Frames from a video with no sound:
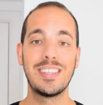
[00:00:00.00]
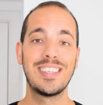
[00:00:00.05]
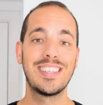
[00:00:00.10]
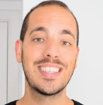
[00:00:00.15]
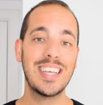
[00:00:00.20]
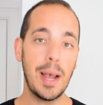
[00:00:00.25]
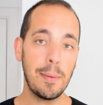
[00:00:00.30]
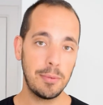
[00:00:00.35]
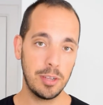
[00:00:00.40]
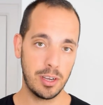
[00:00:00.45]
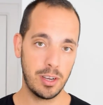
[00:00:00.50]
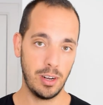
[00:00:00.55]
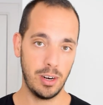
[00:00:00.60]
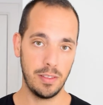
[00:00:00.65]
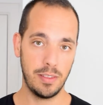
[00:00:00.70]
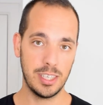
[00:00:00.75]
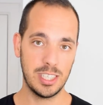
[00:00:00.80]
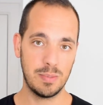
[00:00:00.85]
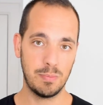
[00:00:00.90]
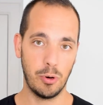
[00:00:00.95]
skeptical at
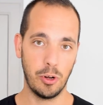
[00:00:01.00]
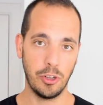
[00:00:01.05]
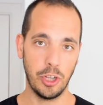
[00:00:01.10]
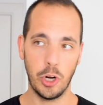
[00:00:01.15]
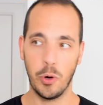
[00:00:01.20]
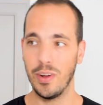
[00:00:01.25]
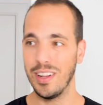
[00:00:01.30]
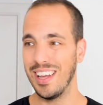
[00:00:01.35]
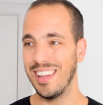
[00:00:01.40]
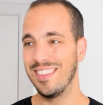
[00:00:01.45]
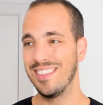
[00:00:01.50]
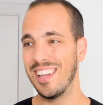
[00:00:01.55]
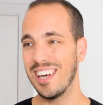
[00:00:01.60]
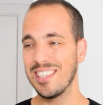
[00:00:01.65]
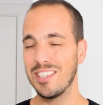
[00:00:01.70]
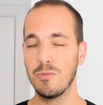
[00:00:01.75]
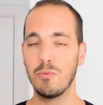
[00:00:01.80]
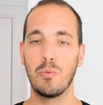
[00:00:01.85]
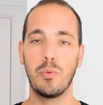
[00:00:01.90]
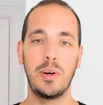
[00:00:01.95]
this point. You know, it
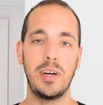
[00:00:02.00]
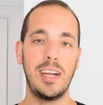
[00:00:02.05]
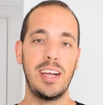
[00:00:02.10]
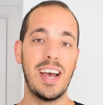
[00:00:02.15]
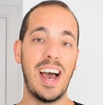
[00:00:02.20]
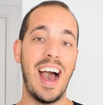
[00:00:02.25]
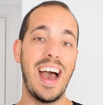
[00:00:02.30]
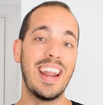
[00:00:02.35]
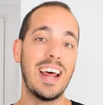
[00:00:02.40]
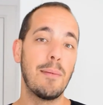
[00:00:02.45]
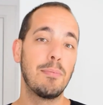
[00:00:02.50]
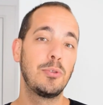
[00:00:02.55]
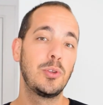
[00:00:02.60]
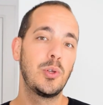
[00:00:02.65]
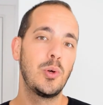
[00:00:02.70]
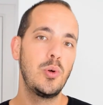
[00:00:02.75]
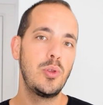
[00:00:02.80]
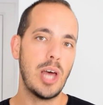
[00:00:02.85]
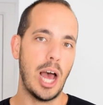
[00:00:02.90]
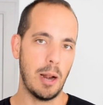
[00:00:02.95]
doesn't really add up
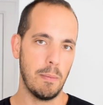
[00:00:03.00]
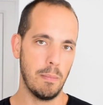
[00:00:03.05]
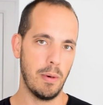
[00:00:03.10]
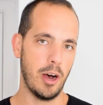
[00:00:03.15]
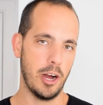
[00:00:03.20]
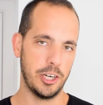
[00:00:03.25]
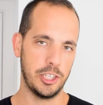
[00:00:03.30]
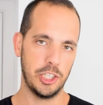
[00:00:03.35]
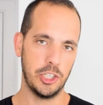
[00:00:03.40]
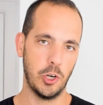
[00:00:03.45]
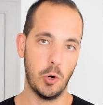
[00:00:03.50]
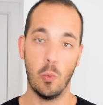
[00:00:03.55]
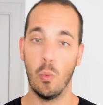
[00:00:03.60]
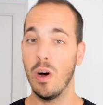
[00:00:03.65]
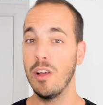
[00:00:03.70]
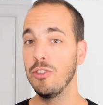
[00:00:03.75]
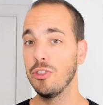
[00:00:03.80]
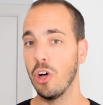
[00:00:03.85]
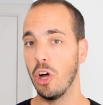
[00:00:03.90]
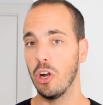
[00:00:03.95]
to that much. You know,
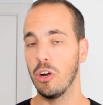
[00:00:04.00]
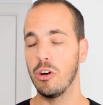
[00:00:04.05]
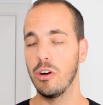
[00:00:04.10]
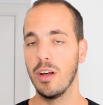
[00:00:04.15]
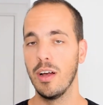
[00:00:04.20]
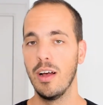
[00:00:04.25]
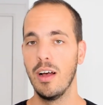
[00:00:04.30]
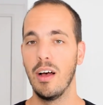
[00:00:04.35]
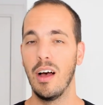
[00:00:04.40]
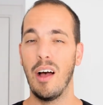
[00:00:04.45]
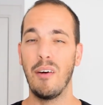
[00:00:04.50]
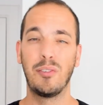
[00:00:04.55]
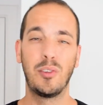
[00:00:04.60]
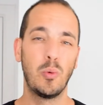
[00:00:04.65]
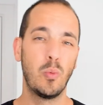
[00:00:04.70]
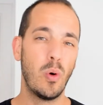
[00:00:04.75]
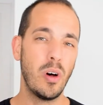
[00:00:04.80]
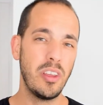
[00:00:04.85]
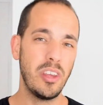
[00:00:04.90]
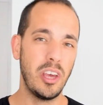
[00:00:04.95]
one dollar after
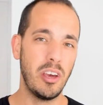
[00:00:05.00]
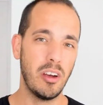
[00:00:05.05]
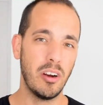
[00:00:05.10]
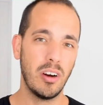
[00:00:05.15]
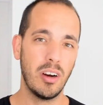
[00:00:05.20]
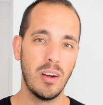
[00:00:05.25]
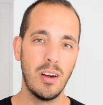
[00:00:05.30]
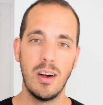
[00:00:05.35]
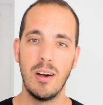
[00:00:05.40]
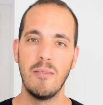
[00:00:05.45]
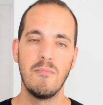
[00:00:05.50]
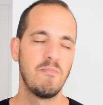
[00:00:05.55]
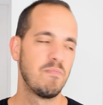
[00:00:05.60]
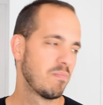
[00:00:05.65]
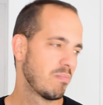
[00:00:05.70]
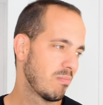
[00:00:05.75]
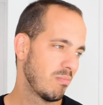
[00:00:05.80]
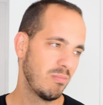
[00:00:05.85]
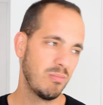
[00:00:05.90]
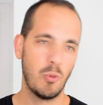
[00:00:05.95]
one year,
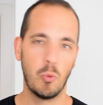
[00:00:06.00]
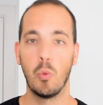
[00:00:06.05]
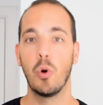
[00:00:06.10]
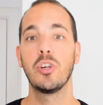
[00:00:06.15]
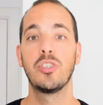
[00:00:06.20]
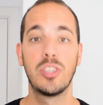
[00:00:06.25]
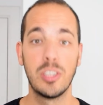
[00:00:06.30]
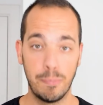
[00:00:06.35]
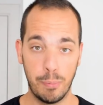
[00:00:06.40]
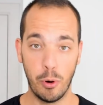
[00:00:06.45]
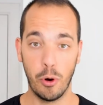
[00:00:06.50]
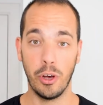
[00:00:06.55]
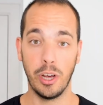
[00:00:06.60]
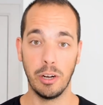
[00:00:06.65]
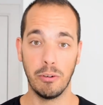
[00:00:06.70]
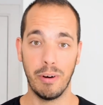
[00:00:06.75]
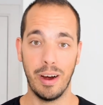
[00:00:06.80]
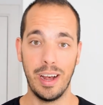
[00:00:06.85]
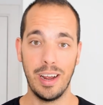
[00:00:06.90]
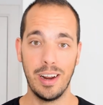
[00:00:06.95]
what's the
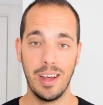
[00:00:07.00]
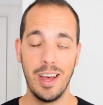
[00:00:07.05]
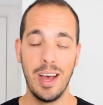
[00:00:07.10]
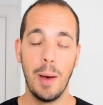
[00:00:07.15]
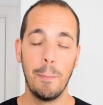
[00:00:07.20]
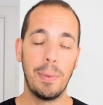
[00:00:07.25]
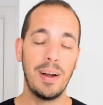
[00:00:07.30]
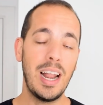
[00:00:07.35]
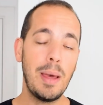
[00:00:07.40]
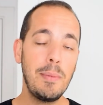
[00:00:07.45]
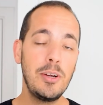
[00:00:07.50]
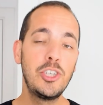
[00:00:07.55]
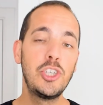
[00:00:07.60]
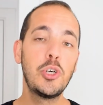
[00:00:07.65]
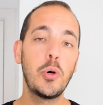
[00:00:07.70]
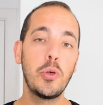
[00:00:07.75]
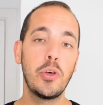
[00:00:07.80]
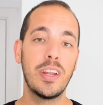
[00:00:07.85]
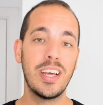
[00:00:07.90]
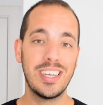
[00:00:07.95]
point, right? But let me
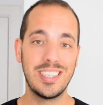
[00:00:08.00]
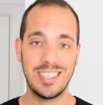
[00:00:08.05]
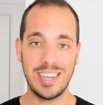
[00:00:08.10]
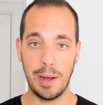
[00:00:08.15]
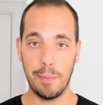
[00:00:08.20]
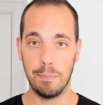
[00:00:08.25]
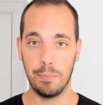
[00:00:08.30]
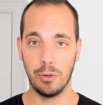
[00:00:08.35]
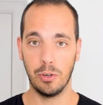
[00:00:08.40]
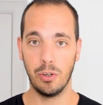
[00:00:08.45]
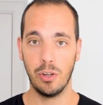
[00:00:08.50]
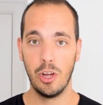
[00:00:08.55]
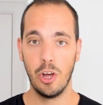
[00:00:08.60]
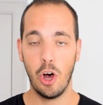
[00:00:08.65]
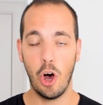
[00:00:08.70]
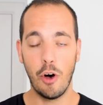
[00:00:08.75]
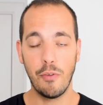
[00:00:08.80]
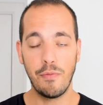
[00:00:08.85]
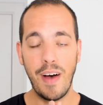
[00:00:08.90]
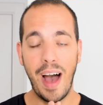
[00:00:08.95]
show you an example
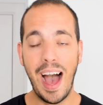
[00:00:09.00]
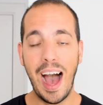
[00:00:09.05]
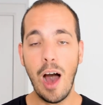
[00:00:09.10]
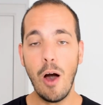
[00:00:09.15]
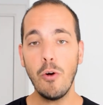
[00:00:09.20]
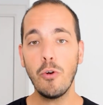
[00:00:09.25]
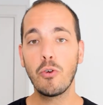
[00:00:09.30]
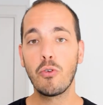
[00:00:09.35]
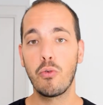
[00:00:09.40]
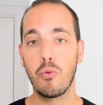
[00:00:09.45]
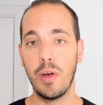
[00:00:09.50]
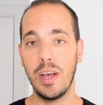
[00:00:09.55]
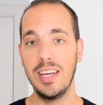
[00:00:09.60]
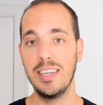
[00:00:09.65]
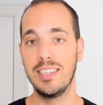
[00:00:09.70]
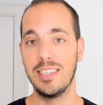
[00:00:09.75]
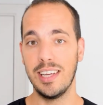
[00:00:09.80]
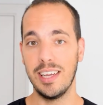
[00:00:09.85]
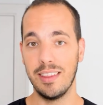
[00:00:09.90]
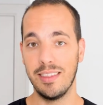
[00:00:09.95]
of how
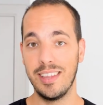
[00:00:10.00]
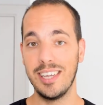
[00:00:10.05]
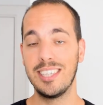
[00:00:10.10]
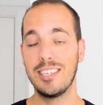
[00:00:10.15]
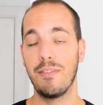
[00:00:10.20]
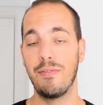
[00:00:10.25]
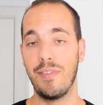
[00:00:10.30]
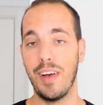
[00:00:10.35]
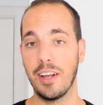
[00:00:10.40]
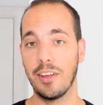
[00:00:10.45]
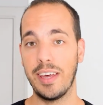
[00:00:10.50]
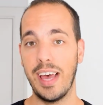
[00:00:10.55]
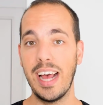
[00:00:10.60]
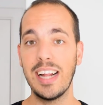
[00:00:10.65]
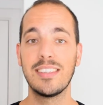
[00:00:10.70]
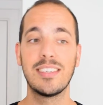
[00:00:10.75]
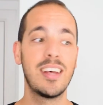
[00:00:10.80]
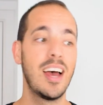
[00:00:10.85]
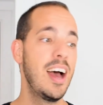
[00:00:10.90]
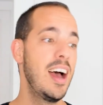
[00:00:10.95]
crazy this effect
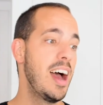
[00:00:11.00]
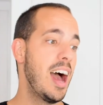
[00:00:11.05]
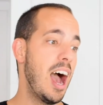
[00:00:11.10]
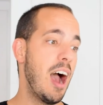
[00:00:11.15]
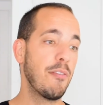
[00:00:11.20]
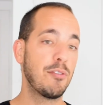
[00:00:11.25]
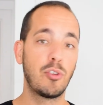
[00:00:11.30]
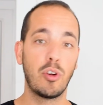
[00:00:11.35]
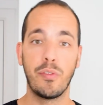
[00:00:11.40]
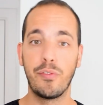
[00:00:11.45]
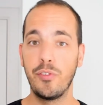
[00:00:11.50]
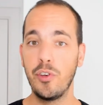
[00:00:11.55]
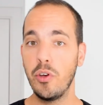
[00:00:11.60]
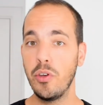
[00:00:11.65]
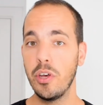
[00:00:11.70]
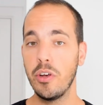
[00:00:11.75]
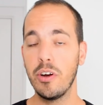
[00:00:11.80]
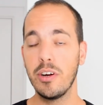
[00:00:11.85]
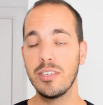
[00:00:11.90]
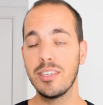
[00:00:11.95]
gets after a few
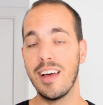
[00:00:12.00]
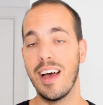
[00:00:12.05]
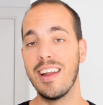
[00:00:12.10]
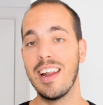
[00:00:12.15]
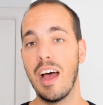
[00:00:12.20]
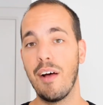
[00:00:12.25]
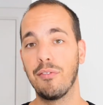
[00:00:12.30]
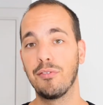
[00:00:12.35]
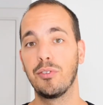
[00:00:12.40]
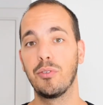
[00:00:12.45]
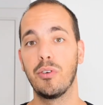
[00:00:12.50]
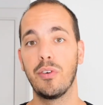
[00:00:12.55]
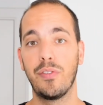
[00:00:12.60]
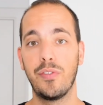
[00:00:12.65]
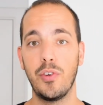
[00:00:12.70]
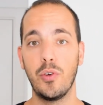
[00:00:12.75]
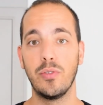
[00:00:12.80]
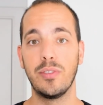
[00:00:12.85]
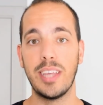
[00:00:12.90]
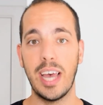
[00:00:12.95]
years and after a
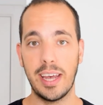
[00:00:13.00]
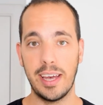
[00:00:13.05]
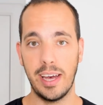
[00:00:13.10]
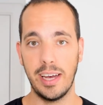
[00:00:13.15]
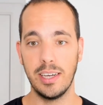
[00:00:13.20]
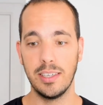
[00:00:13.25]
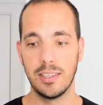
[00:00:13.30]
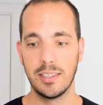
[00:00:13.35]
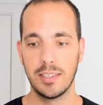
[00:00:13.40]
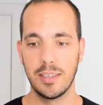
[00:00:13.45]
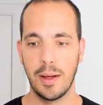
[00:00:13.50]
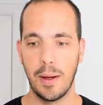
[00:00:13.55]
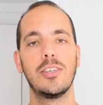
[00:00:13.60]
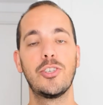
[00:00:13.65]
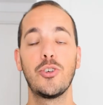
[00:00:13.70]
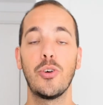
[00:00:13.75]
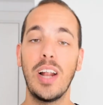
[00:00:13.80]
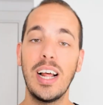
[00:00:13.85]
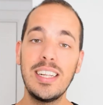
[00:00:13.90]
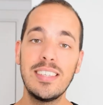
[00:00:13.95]
few decades.
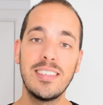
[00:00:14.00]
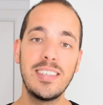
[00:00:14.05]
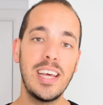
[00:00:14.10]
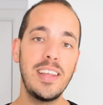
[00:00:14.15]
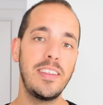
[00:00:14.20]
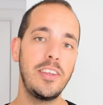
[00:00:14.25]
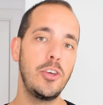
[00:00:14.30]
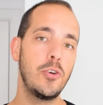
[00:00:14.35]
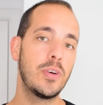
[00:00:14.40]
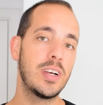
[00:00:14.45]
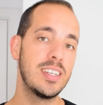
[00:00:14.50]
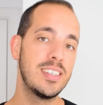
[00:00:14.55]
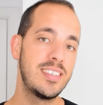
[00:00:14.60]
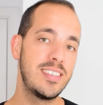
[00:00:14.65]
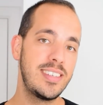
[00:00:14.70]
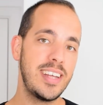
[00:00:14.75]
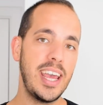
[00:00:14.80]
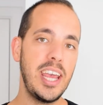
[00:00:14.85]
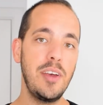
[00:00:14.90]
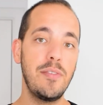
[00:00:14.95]
So let's say that you can
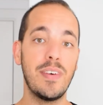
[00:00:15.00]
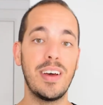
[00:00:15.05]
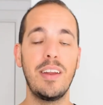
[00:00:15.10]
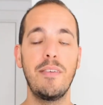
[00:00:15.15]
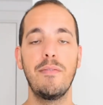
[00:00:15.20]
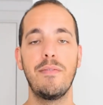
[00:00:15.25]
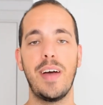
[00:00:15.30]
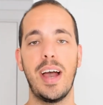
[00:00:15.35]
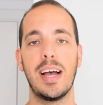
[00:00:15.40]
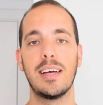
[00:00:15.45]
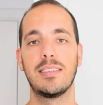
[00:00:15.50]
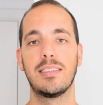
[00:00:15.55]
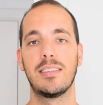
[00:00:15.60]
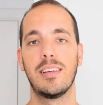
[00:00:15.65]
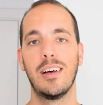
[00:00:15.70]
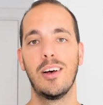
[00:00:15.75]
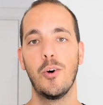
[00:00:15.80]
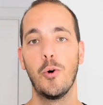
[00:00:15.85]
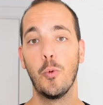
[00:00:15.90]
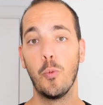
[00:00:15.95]
save and invest
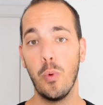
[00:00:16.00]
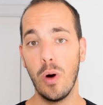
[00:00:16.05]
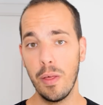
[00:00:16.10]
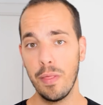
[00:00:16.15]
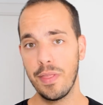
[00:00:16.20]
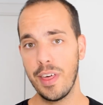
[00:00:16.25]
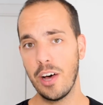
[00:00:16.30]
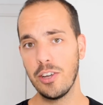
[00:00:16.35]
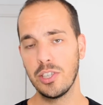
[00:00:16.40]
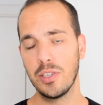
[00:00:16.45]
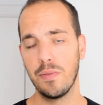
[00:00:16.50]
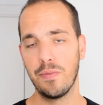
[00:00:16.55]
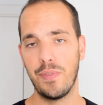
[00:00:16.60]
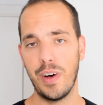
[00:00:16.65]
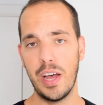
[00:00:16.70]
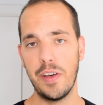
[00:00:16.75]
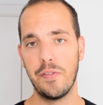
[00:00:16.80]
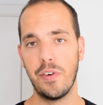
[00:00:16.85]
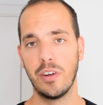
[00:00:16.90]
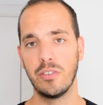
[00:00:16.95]

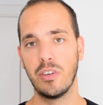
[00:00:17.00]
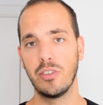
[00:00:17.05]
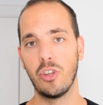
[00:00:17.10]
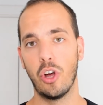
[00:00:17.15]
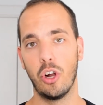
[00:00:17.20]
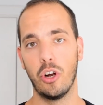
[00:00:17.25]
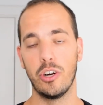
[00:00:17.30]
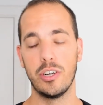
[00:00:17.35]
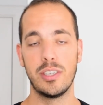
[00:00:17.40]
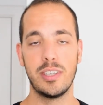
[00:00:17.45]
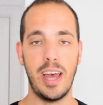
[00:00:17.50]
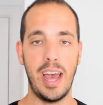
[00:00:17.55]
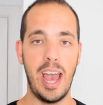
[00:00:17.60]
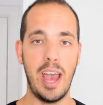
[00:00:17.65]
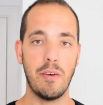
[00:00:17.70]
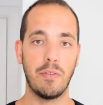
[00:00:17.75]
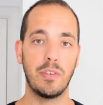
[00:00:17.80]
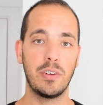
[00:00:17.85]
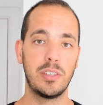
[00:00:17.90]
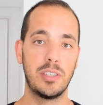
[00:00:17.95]
$1,500
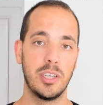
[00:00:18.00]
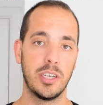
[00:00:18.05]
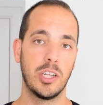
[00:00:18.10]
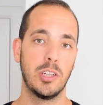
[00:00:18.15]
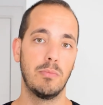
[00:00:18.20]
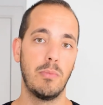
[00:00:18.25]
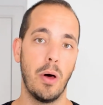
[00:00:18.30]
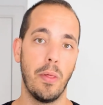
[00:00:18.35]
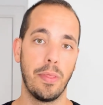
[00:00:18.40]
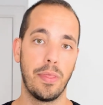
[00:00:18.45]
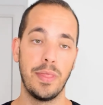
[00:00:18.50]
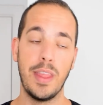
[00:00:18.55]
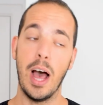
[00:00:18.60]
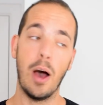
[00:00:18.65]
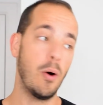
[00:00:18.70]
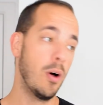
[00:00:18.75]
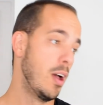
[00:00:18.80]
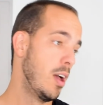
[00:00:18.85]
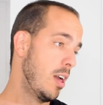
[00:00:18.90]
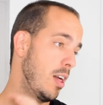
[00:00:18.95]
every single month.
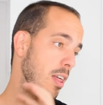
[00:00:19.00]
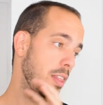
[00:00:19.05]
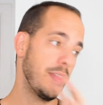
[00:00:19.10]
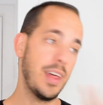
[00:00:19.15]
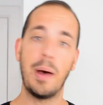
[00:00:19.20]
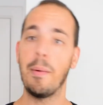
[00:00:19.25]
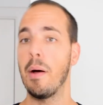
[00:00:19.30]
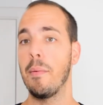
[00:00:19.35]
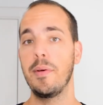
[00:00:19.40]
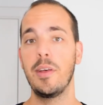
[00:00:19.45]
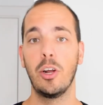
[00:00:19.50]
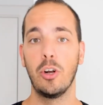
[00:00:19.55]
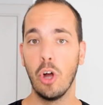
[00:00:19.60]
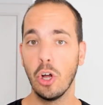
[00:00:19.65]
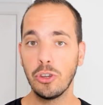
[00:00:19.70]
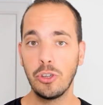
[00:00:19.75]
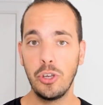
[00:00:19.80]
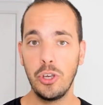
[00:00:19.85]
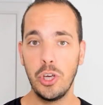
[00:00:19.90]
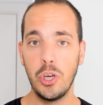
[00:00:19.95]
Now, that will be a
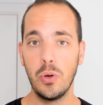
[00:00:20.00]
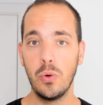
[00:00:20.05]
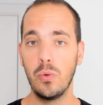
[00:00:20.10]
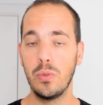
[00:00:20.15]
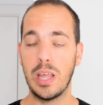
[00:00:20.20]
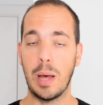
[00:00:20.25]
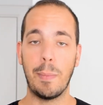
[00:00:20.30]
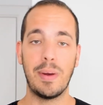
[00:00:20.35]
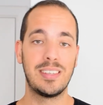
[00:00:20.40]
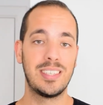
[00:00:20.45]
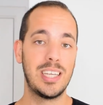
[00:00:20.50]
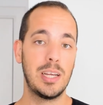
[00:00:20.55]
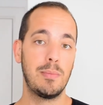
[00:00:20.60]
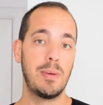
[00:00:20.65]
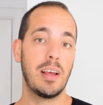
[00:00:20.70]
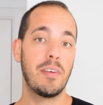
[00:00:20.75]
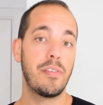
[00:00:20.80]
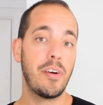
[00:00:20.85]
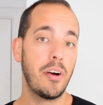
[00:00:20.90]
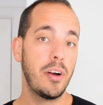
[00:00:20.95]
lot to you, that might seem
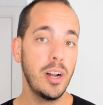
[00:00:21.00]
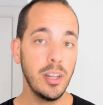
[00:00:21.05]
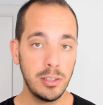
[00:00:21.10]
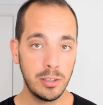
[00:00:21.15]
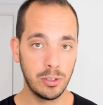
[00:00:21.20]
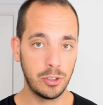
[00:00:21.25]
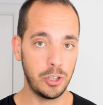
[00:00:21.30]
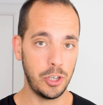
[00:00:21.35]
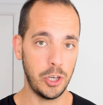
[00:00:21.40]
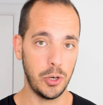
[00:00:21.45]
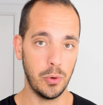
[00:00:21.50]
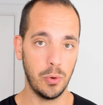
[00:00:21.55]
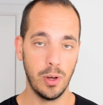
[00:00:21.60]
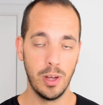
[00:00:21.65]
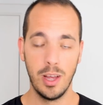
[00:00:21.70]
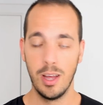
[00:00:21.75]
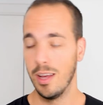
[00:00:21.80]
like very little to you.